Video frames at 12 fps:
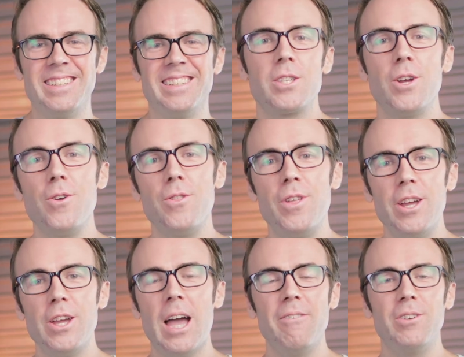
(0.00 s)
So there
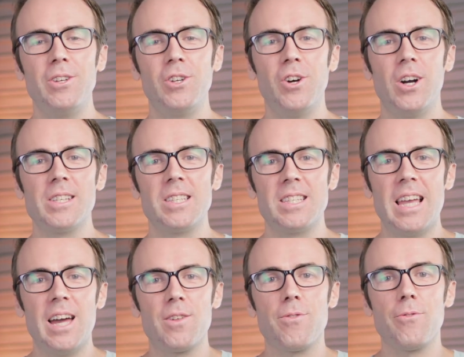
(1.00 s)
you have it, you guys. This is
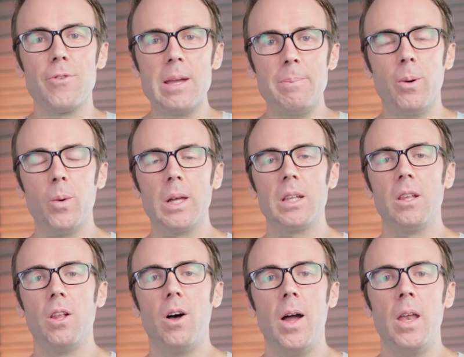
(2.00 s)
how a 3-point
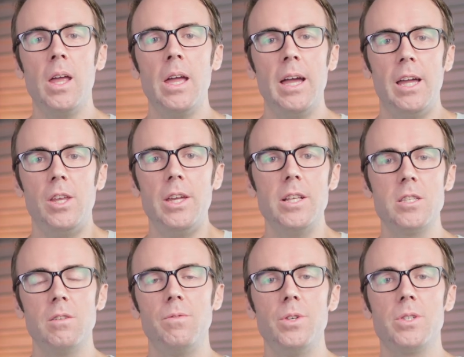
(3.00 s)
light, an
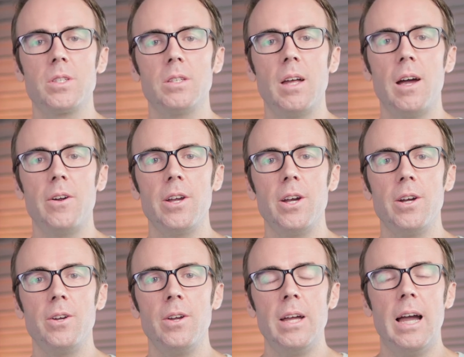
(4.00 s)
interview
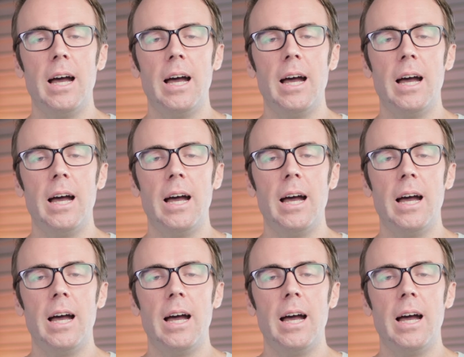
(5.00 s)
scenario.